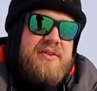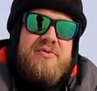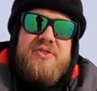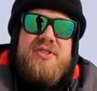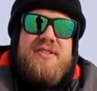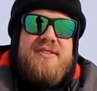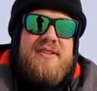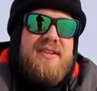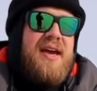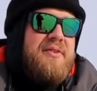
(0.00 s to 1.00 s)
Fish can
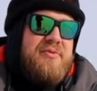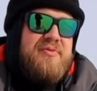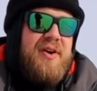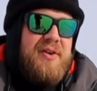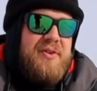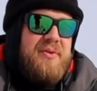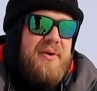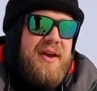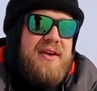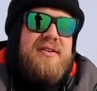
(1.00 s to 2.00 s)
see that from farther
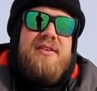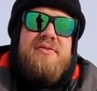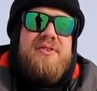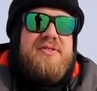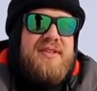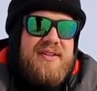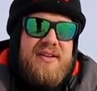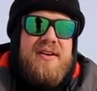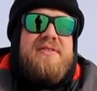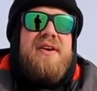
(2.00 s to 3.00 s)
away if you're sitting
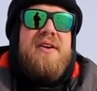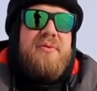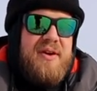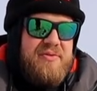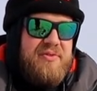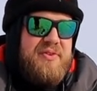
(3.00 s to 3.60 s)
there trying to wait for